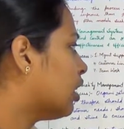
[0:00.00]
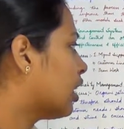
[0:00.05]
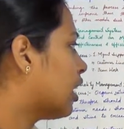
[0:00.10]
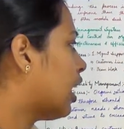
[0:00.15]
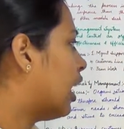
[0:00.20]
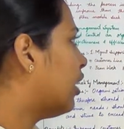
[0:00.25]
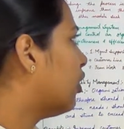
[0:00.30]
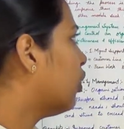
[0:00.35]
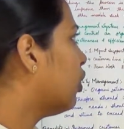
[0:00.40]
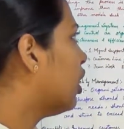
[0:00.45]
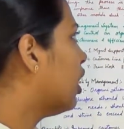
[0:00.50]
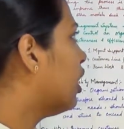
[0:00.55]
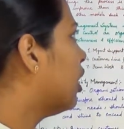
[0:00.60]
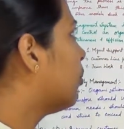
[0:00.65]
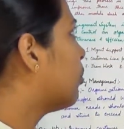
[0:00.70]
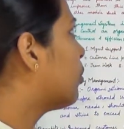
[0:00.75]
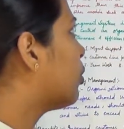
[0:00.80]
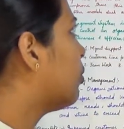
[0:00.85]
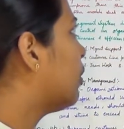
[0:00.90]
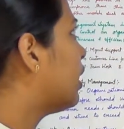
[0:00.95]
The continual
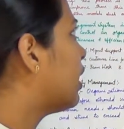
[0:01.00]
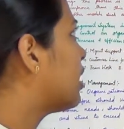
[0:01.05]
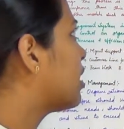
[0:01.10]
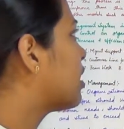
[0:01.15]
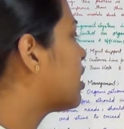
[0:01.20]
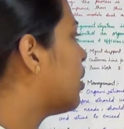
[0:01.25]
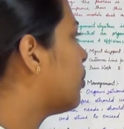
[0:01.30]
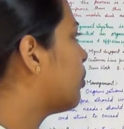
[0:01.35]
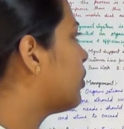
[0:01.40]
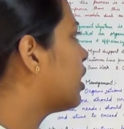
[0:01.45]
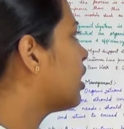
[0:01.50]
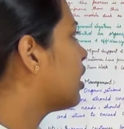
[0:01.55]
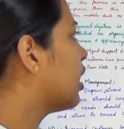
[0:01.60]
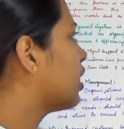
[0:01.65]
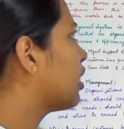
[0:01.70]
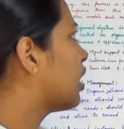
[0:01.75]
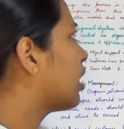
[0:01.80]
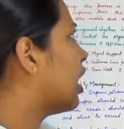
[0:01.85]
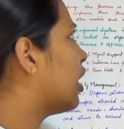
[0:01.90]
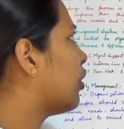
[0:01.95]
improvement is something
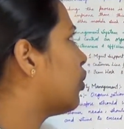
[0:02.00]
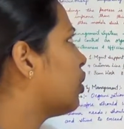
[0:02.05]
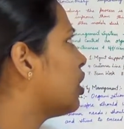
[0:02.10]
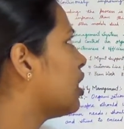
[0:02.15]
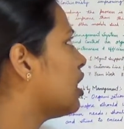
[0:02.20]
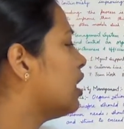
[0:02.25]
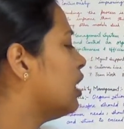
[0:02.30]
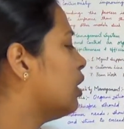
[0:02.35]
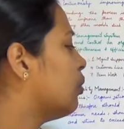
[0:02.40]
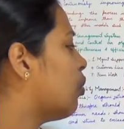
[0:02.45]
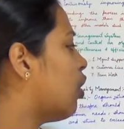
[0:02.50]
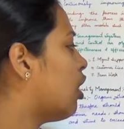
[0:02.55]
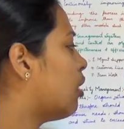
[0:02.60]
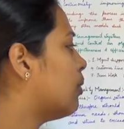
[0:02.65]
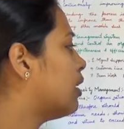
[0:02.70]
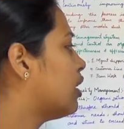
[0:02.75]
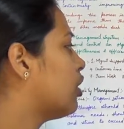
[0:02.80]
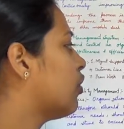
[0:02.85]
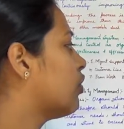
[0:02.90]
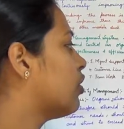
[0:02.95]
like the continual
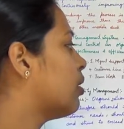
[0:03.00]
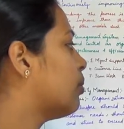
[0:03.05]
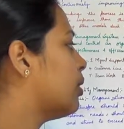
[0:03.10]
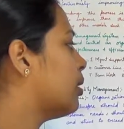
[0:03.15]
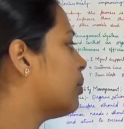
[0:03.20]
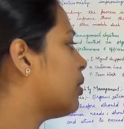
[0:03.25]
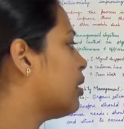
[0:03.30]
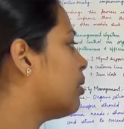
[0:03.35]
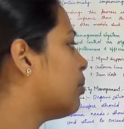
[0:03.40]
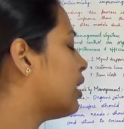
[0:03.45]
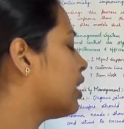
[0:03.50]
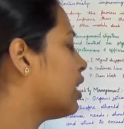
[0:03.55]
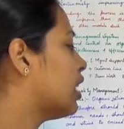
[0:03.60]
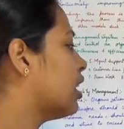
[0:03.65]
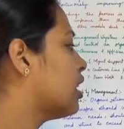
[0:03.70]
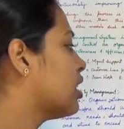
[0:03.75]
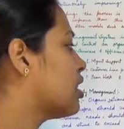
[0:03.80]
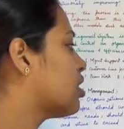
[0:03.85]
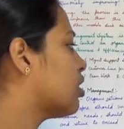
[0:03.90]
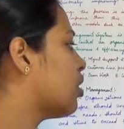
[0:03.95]
involvement of the people, but
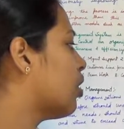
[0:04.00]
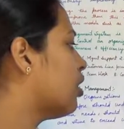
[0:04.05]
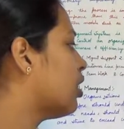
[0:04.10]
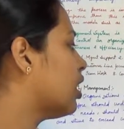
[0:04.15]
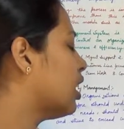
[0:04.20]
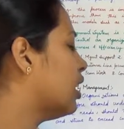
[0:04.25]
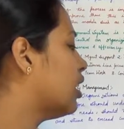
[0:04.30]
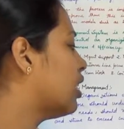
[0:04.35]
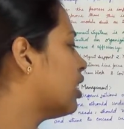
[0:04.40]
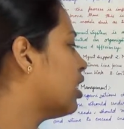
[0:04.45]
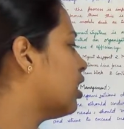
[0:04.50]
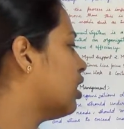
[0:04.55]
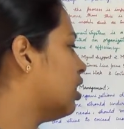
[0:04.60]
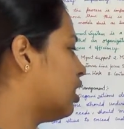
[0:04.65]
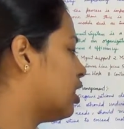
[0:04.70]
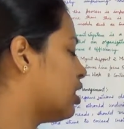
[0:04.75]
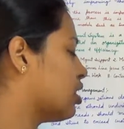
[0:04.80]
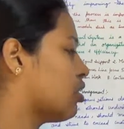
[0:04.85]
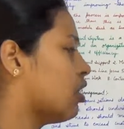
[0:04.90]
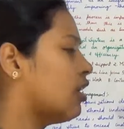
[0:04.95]
it is
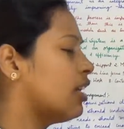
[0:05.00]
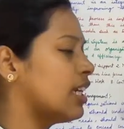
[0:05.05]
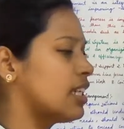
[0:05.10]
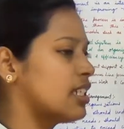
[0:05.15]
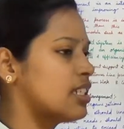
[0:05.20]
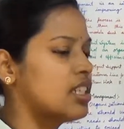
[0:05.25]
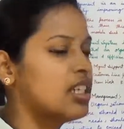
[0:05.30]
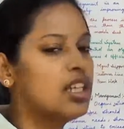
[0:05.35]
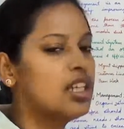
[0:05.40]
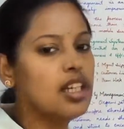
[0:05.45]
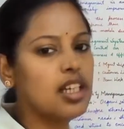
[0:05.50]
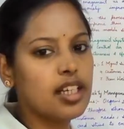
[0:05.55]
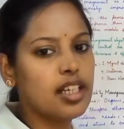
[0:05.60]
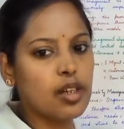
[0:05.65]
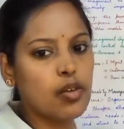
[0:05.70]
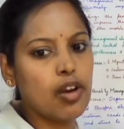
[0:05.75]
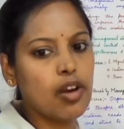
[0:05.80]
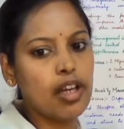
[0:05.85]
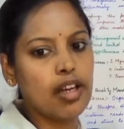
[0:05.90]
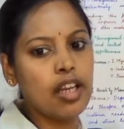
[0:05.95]
not external
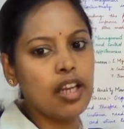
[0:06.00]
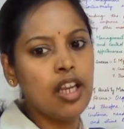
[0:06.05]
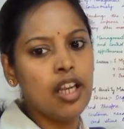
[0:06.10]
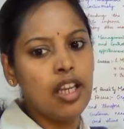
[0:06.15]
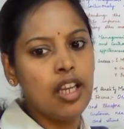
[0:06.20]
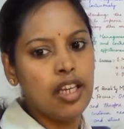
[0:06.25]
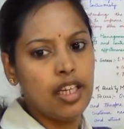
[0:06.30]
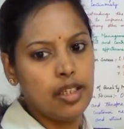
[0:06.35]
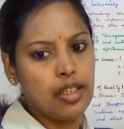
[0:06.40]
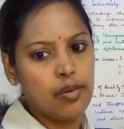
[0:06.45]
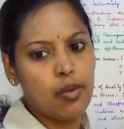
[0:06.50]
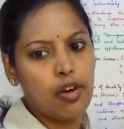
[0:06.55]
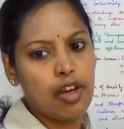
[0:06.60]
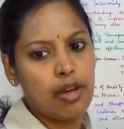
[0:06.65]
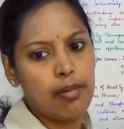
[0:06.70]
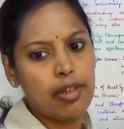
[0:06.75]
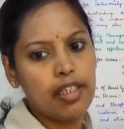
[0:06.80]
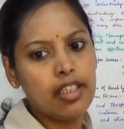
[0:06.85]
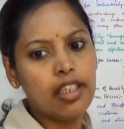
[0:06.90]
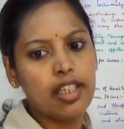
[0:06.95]

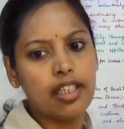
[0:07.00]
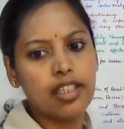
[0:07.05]
involvement.